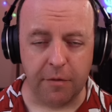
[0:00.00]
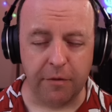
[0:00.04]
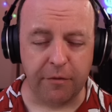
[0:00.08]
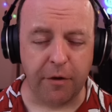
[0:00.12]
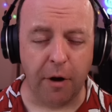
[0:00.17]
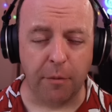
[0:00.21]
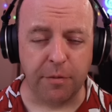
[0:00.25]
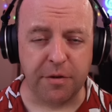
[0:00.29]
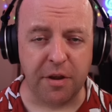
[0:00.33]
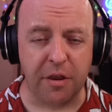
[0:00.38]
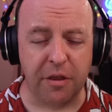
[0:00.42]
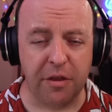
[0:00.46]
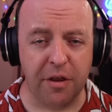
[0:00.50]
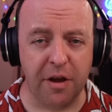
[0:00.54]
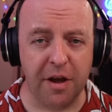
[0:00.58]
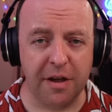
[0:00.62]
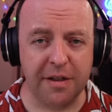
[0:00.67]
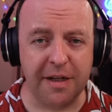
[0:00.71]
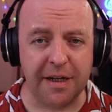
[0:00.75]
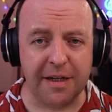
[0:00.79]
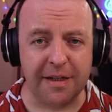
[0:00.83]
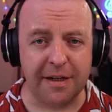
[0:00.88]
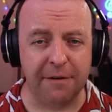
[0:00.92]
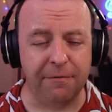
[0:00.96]
You've got up to
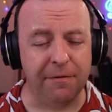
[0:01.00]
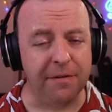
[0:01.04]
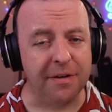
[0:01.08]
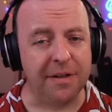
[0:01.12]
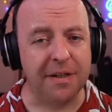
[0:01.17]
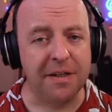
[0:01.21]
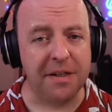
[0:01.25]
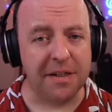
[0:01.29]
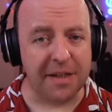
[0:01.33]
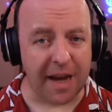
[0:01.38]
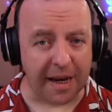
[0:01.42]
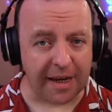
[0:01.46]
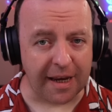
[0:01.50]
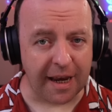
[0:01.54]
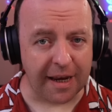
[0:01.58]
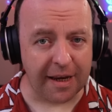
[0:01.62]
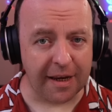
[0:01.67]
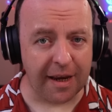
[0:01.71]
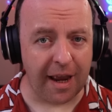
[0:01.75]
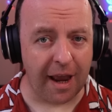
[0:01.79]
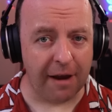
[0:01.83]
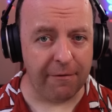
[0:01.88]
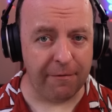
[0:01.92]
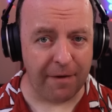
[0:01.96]
thirty different
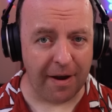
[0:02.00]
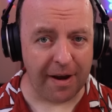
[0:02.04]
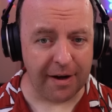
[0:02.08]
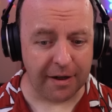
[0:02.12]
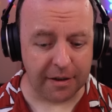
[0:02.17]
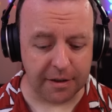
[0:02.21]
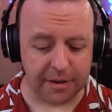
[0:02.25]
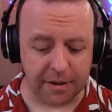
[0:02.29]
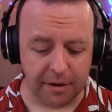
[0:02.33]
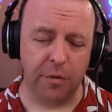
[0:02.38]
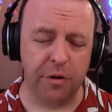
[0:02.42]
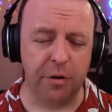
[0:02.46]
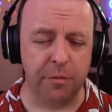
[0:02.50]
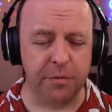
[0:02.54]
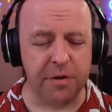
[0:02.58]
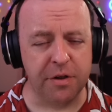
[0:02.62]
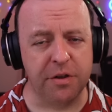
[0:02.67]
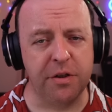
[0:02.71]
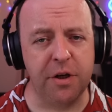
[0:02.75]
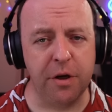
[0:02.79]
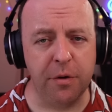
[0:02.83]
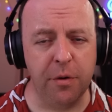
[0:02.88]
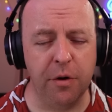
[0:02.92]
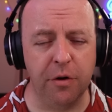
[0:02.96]
singing effects with up to
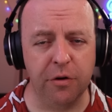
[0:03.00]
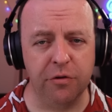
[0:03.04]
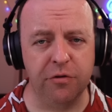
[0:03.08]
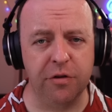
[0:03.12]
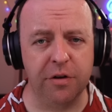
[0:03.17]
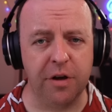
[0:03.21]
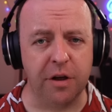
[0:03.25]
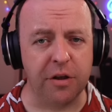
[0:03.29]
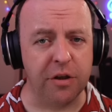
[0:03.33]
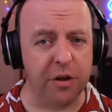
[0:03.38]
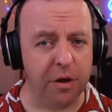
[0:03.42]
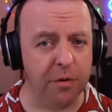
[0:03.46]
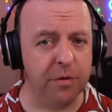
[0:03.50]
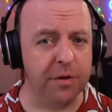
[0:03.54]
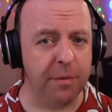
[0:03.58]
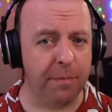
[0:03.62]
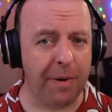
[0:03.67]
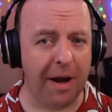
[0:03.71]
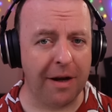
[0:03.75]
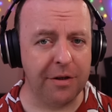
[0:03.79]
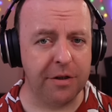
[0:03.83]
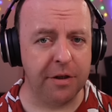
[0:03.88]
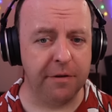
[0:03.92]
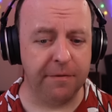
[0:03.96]
two hundred user
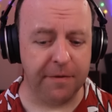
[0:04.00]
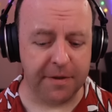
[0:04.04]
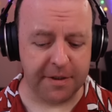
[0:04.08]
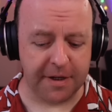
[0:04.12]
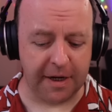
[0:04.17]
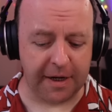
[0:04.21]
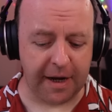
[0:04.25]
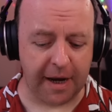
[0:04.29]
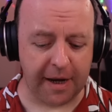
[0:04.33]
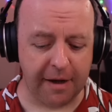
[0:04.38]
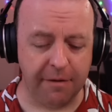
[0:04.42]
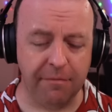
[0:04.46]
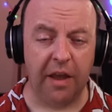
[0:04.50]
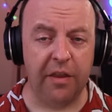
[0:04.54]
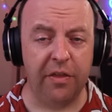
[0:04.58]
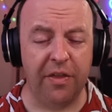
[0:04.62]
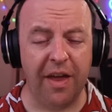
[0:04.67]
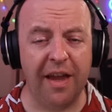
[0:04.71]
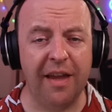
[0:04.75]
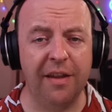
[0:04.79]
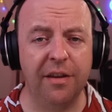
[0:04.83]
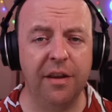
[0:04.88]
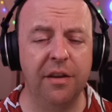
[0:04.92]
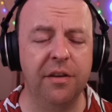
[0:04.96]
patches for singing, and
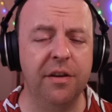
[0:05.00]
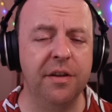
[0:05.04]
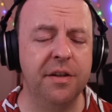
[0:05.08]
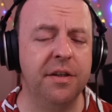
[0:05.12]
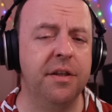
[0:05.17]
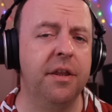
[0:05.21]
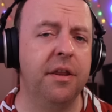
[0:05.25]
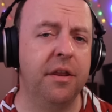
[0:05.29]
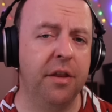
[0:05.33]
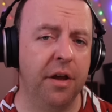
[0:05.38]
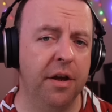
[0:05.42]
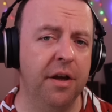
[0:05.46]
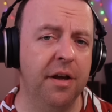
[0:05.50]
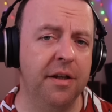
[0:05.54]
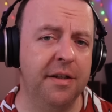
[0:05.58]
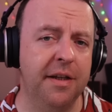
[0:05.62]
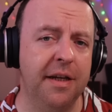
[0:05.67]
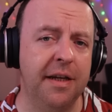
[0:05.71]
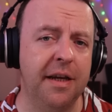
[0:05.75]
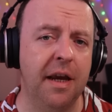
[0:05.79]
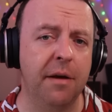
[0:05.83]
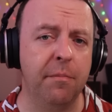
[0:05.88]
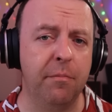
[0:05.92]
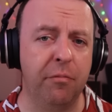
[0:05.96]
then there's
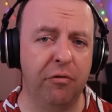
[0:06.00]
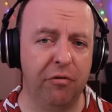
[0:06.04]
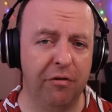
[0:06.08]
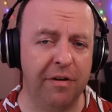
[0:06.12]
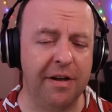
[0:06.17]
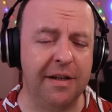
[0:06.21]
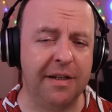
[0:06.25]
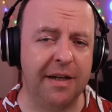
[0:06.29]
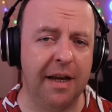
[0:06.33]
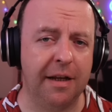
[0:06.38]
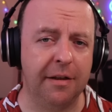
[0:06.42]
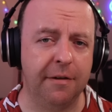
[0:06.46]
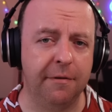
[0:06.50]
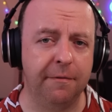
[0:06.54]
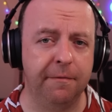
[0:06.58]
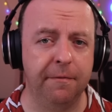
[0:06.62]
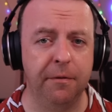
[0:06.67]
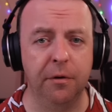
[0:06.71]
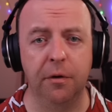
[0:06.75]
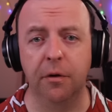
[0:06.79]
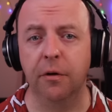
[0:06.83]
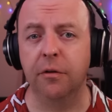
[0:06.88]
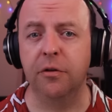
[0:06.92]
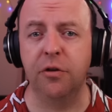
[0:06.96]
thirty presets
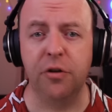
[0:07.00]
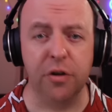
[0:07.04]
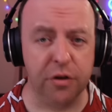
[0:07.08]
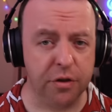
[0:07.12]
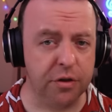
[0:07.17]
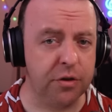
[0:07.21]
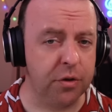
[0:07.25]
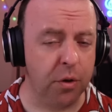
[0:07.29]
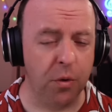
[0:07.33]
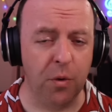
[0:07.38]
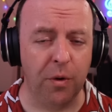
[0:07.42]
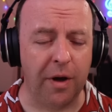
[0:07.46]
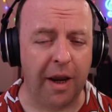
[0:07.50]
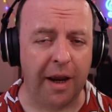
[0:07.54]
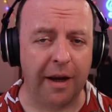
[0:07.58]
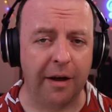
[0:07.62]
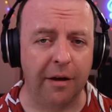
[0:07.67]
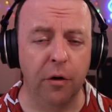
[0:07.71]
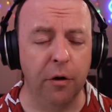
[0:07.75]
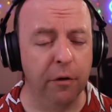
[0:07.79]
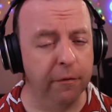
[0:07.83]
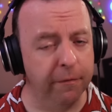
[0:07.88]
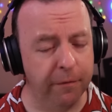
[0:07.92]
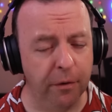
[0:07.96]
for just talking
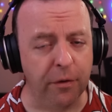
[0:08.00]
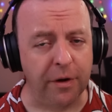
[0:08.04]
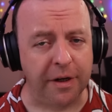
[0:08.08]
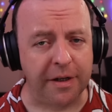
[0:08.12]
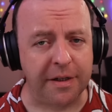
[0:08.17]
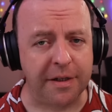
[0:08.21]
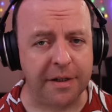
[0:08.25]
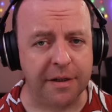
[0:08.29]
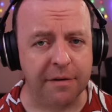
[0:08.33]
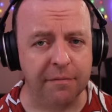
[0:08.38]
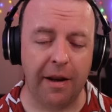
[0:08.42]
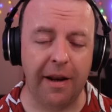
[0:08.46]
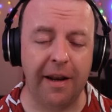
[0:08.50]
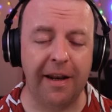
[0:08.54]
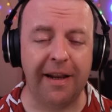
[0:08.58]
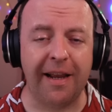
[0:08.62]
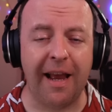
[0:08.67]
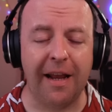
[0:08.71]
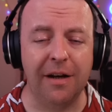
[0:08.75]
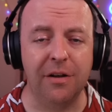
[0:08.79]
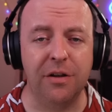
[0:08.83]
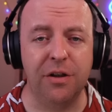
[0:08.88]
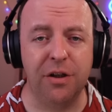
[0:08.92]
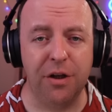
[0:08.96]
or voice, and then
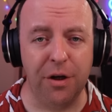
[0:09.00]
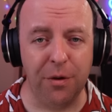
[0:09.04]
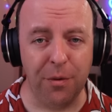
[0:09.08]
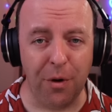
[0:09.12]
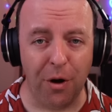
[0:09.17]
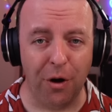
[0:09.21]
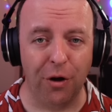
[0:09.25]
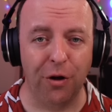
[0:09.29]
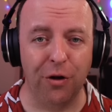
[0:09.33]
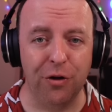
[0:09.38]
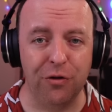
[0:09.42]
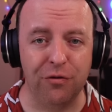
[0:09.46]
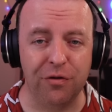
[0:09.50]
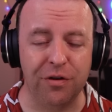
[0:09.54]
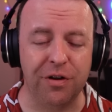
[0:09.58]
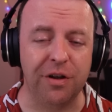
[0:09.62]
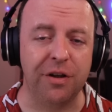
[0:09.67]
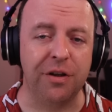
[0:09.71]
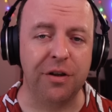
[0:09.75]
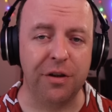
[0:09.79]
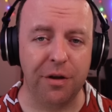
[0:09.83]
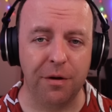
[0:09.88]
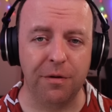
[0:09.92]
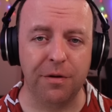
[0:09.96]
again two hundred
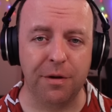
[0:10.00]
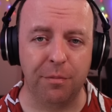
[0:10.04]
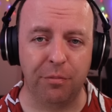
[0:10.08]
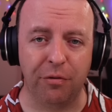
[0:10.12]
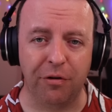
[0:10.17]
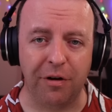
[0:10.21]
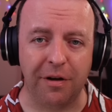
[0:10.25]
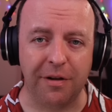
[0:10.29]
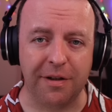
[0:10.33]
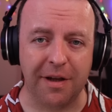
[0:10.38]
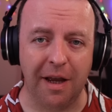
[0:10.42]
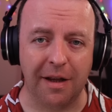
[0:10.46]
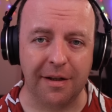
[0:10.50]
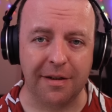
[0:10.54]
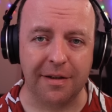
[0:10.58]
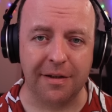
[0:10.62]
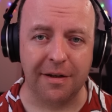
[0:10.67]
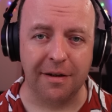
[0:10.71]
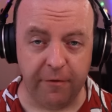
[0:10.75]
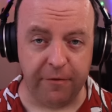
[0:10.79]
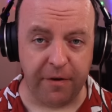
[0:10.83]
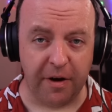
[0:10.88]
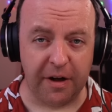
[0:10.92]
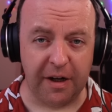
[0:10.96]
user presets.
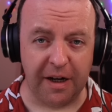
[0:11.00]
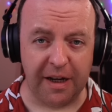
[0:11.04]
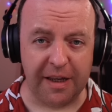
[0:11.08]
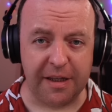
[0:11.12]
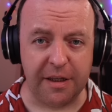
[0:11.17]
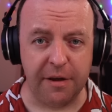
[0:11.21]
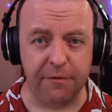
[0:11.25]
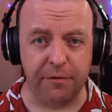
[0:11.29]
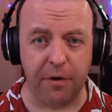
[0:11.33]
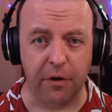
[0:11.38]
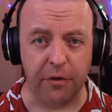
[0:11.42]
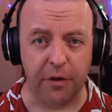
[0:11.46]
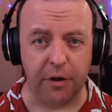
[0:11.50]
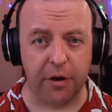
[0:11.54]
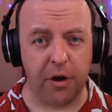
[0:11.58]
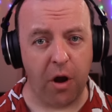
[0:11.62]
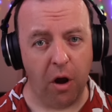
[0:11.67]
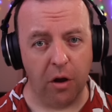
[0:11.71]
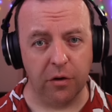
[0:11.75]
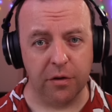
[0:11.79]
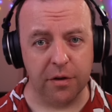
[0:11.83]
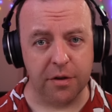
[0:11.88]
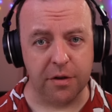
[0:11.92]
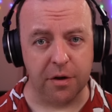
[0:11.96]
Finally, you've got the
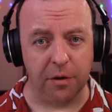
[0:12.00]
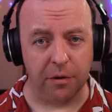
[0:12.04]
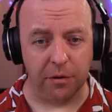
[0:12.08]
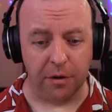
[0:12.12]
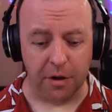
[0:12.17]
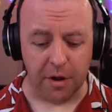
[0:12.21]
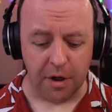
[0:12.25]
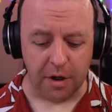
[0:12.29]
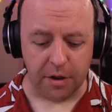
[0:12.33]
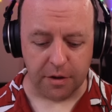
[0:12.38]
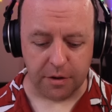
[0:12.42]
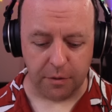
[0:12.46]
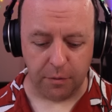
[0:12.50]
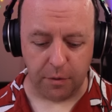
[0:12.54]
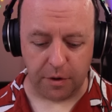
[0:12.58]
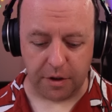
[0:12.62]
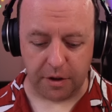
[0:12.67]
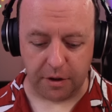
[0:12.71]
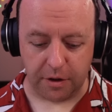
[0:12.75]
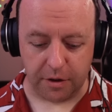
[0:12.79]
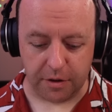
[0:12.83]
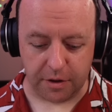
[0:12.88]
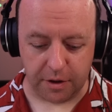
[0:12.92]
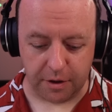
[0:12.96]
console, so what
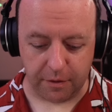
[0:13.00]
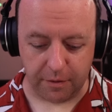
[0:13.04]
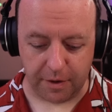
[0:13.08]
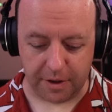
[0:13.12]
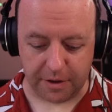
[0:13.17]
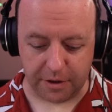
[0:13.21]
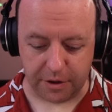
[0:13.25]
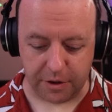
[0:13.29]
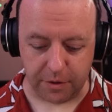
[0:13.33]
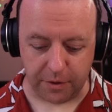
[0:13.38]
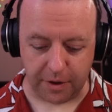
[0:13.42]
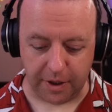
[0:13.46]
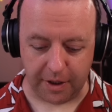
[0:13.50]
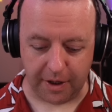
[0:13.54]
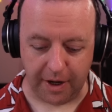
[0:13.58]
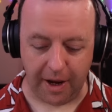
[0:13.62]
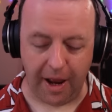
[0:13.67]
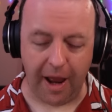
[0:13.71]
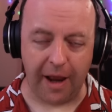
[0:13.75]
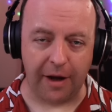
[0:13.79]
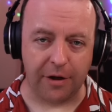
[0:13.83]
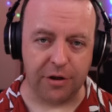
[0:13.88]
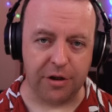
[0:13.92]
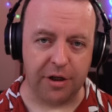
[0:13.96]
you can do is you can
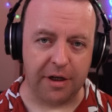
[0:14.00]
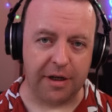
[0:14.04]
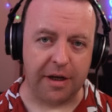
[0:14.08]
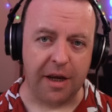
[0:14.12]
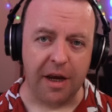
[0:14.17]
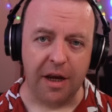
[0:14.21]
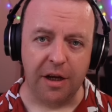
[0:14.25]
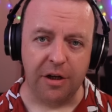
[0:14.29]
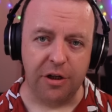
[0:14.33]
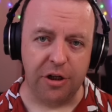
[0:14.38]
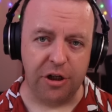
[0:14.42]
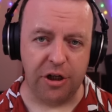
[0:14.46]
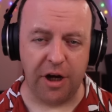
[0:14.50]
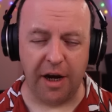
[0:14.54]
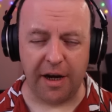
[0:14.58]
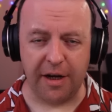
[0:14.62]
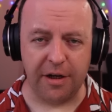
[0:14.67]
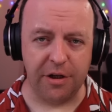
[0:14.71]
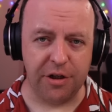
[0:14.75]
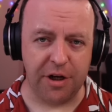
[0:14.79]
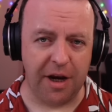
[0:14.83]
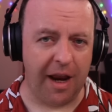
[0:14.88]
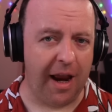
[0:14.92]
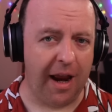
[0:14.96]
actually
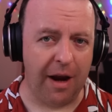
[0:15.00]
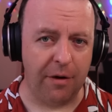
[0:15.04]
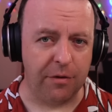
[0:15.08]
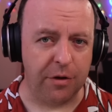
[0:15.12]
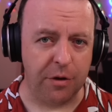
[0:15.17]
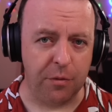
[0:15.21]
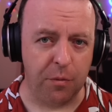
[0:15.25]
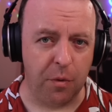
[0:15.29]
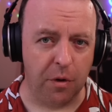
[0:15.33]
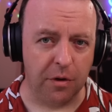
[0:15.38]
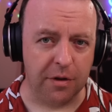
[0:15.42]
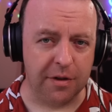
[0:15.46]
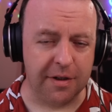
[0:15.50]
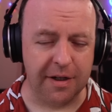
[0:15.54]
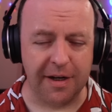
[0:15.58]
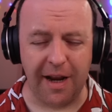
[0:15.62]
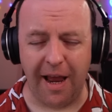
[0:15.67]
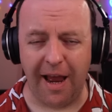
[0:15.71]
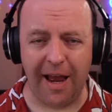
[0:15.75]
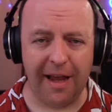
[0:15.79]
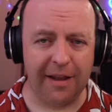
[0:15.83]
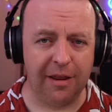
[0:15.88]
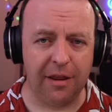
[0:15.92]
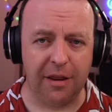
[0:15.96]
change it how you want and
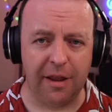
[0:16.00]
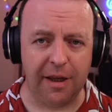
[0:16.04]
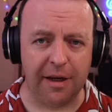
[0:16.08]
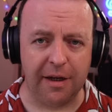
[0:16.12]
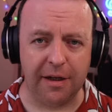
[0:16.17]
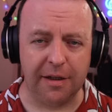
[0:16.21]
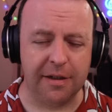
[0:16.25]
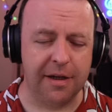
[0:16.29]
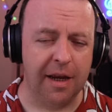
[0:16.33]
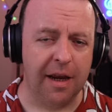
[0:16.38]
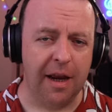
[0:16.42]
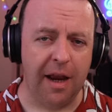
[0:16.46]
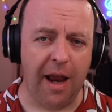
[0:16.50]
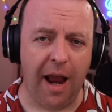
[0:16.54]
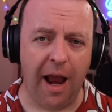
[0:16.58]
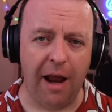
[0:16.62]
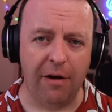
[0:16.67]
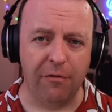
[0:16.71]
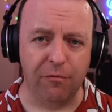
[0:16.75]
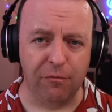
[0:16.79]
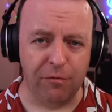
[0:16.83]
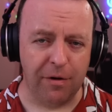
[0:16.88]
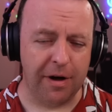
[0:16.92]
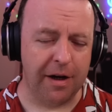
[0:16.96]
add things
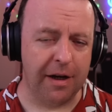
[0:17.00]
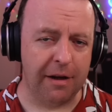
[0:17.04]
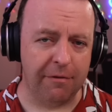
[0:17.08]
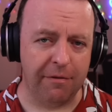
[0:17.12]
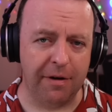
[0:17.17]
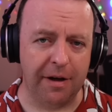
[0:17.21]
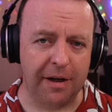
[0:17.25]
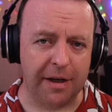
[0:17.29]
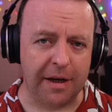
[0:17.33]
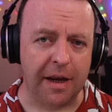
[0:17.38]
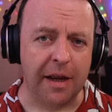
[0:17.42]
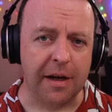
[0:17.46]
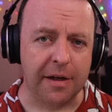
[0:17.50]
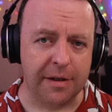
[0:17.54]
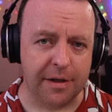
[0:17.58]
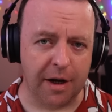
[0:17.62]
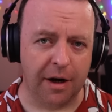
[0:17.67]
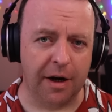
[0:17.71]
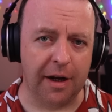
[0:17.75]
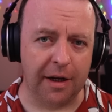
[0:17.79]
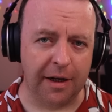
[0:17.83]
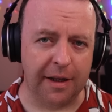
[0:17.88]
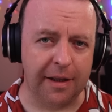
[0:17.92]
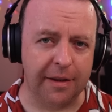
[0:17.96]
and really, really
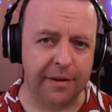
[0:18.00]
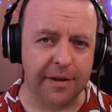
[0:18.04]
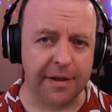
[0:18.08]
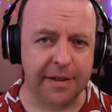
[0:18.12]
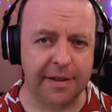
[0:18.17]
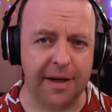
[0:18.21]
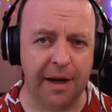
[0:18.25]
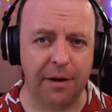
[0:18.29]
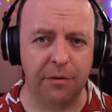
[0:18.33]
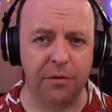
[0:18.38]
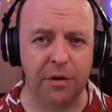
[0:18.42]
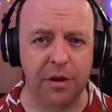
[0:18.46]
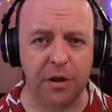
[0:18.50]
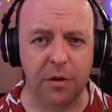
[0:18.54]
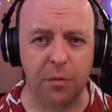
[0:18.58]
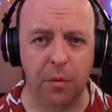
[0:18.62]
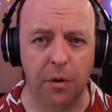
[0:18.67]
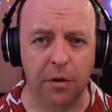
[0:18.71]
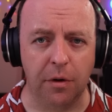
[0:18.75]
dial in the sound that you